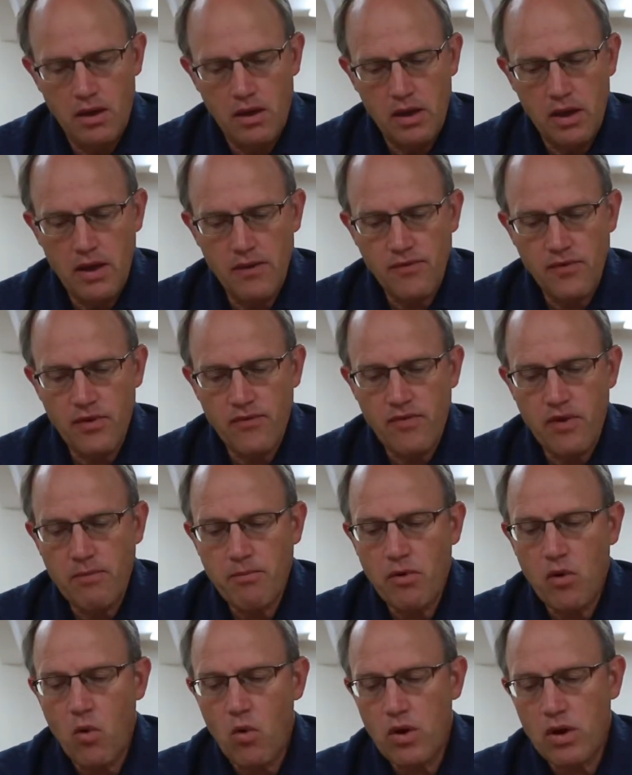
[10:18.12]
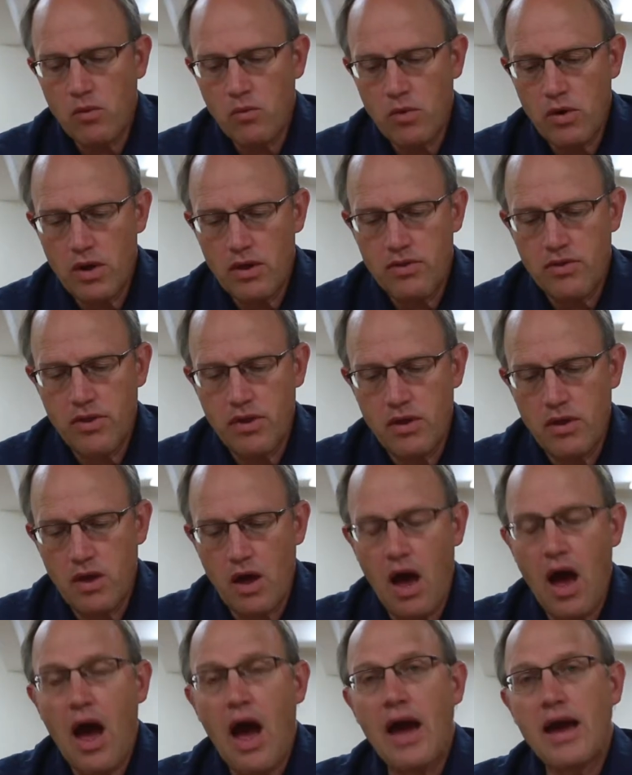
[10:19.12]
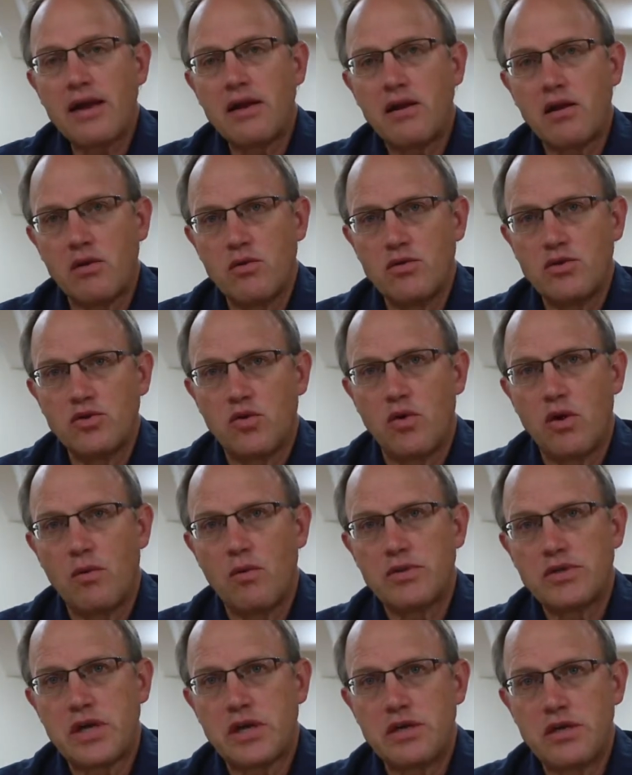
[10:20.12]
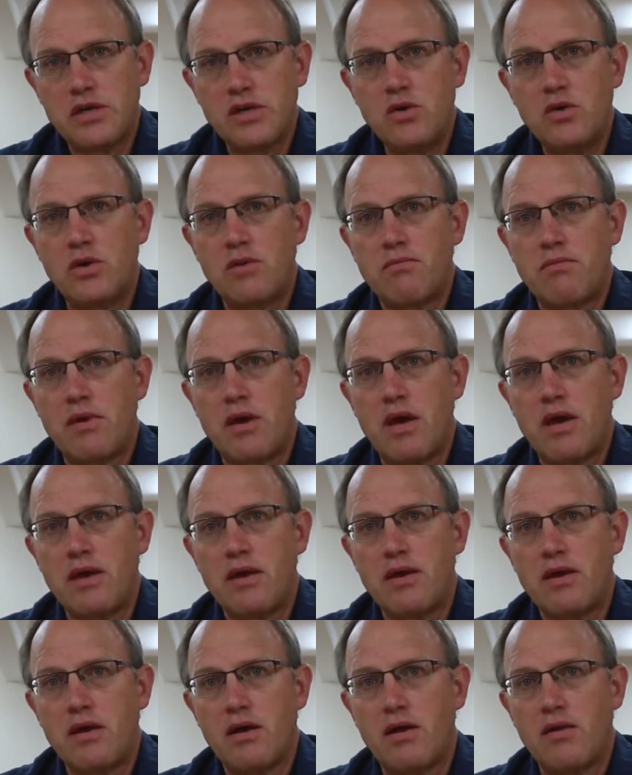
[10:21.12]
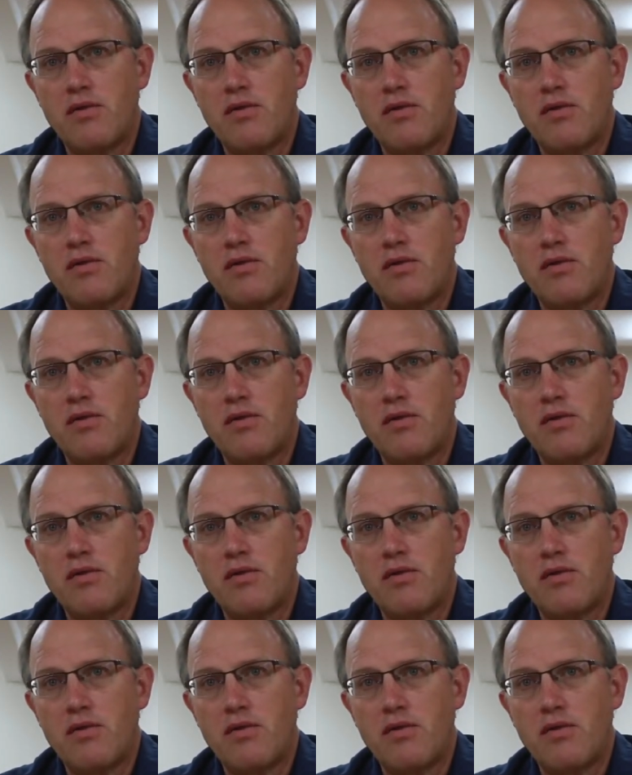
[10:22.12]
If I'm going with a high glue joint, which I do in my